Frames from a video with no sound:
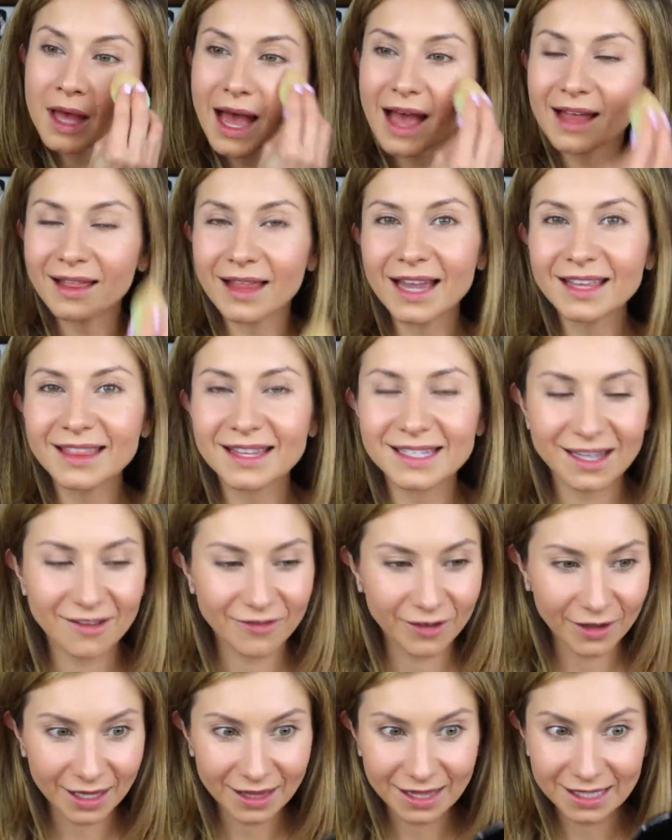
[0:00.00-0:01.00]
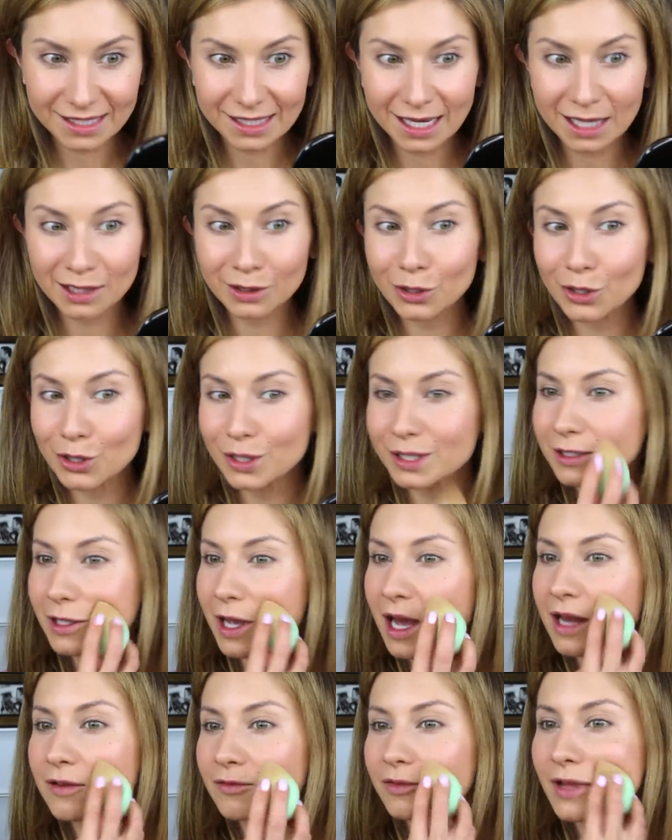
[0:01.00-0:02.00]
I like this. I feel like the skin looks
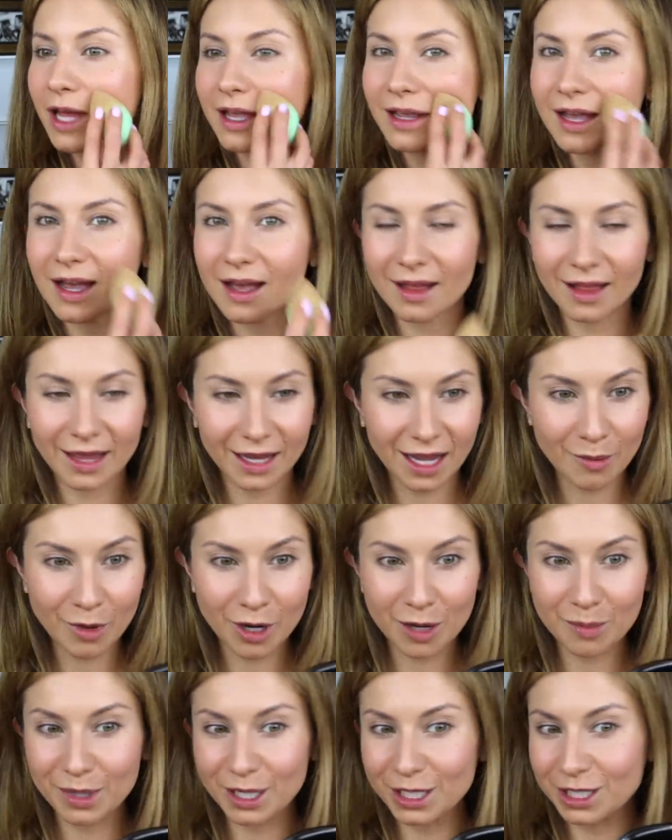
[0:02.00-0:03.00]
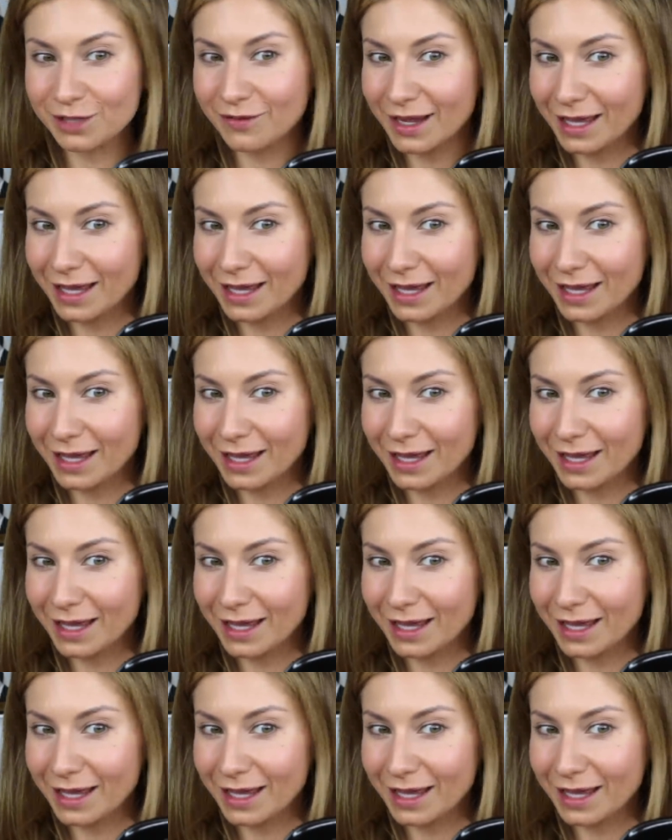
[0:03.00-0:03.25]
kind of like, like I'm on a beach